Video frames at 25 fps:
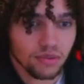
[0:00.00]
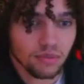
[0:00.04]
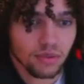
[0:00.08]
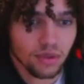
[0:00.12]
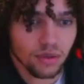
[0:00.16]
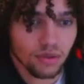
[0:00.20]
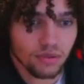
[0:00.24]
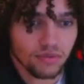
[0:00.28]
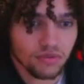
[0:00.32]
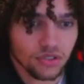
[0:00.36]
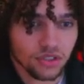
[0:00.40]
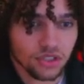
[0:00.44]

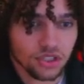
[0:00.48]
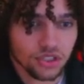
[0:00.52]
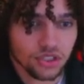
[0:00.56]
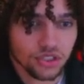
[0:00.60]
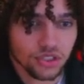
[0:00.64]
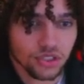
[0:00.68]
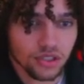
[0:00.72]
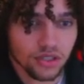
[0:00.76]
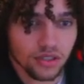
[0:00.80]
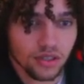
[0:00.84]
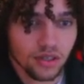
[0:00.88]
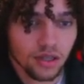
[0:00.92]
though, for
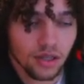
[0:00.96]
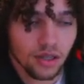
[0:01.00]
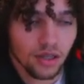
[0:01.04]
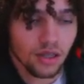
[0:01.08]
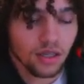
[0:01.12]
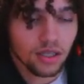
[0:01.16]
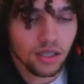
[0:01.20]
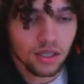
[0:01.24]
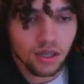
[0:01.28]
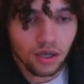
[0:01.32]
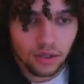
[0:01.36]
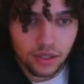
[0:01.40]
sure.
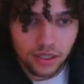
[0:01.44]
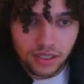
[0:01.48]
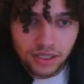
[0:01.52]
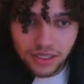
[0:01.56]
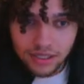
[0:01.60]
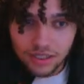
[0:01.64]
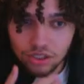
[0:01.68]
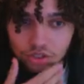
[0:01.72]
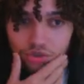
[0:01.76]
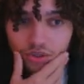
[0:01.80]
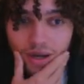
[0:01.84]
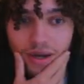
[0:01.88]
We're going to get
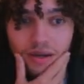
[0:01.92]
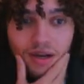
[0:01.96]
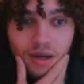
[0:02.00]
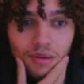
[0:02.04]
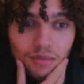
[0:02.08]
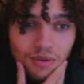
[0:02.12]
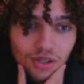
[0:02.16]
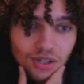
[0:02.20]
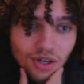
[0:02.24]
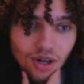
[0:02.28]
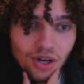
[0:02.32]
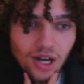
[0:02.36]
the Drought out.
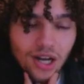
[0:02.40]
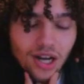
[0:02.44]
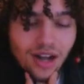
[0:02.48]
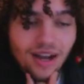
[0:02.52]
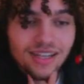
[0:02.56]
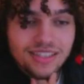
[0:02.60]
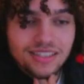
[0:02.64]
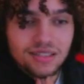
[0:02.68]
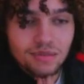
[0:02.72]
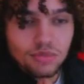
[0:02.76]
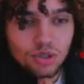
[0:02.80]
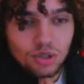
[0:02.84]
Look at our
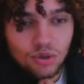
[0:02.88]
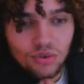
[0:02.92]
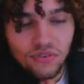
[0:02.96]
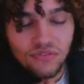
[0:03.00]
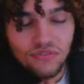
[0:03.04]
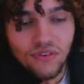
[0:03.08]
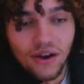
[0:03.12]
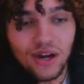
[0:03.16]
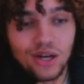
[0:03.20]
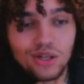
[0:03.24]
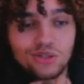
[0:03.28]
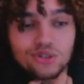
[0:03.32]
custom little
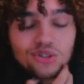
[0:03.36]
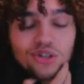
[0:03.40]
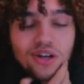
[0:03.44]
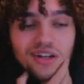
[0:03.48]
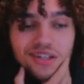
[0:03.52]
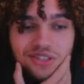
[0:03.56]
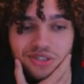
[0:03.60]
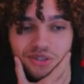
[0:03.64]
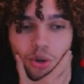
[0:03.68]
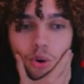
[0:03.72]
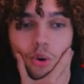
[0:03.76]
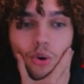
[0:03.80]
fire
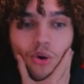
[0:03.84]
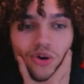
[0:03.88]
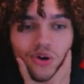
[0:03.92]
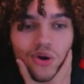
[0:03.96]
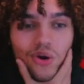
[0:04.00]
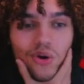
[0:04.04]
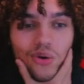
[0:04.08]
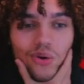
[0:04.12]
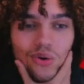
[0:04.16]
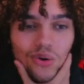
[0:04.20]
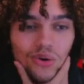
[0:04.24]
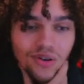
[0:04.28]
truck
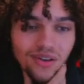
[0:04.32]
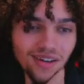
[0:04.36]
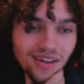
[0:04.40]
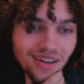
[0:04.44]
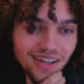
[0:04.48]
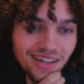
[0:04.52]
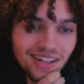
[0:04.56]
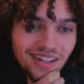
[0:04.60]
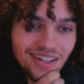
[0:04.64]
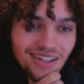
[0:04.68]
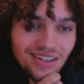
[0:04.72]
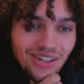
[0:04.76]
Torkoal.
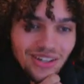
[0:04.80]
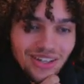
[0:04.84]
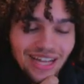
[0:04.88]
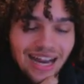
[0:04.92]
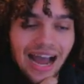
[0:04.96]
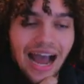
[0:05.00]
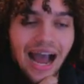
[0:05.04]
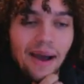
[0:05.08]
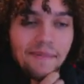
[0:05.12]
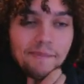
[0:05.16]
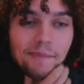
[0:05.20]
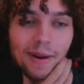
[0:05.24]
Look at
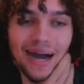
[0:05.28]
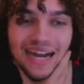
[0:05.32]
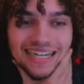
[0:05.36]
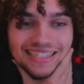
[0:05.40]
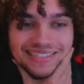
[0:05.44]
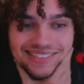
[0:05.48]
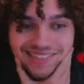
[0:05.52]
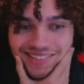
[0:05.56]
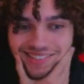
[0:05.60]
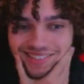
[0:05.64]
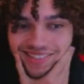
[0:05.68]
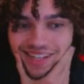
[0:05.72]

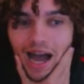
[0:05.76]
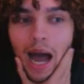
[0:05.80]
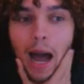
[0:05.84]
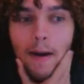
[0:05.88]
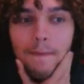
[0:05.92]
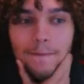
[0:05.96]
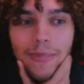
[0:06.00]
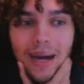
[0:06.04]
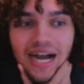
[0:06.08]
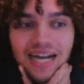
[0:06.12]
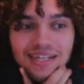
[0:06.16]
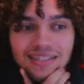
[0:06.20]
Hotbox.
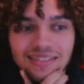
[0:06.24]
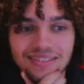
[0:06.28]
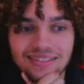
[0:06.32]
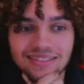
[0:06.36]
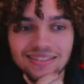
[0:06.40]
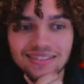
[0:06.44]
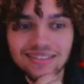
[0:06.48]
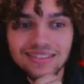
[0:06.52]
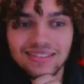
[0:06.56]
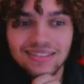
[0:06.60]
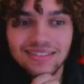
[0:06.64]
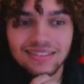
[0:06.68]

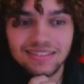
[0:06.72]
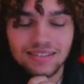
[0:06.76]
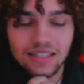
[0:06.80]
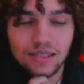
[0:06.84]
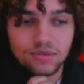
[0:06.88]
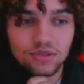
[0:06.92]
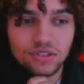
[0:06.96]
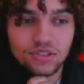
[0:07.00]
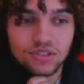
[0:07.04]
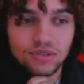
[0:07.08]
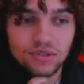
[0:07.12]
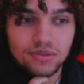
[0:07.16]
Hotbox.
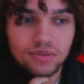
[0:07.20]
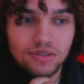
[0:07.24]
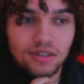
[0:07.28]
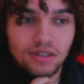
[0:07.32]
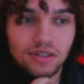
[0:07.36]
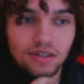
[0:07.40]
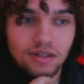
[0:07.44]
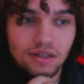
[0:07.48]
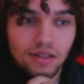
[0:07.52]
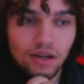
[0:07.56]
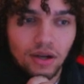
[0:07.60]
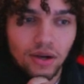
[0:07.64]
Substitute.
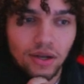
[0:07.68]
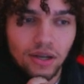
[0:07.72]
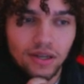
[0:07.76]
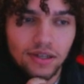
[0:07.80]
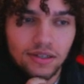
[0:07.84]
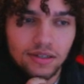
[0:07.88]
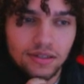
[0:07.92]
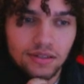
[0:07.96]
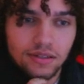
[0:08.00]
Okay.